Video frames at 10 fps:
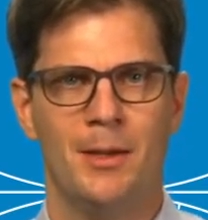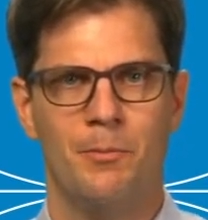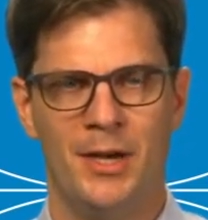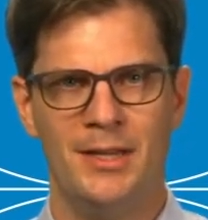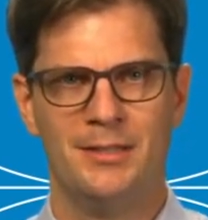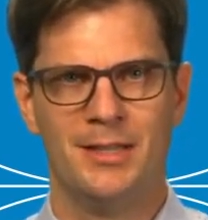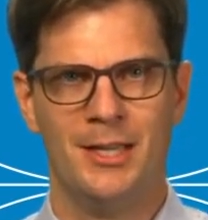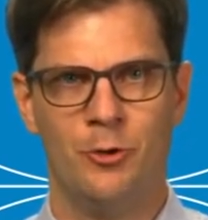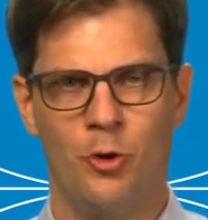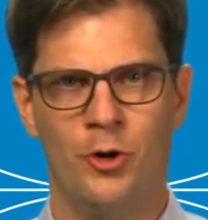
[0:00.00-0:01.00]
But
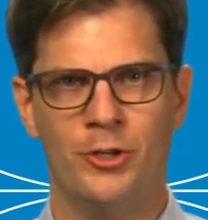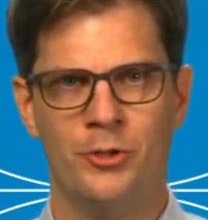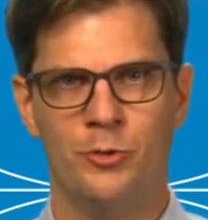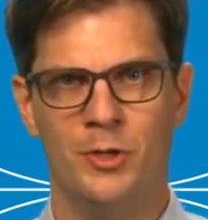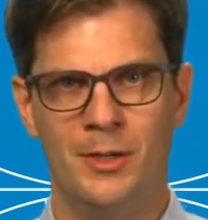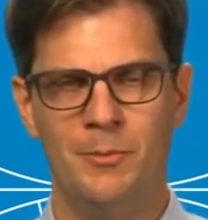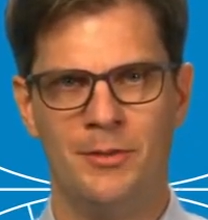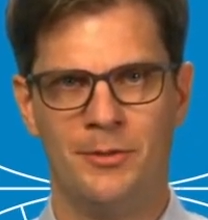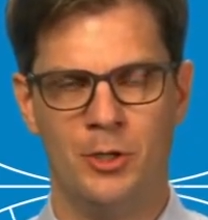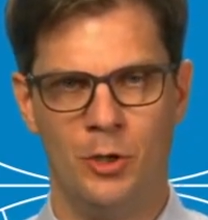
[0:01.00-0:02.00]
in order to
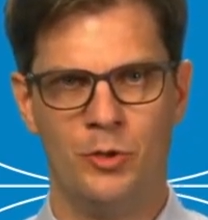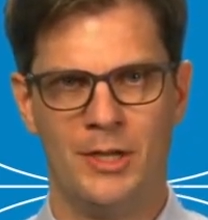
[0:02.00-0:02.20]
limit the load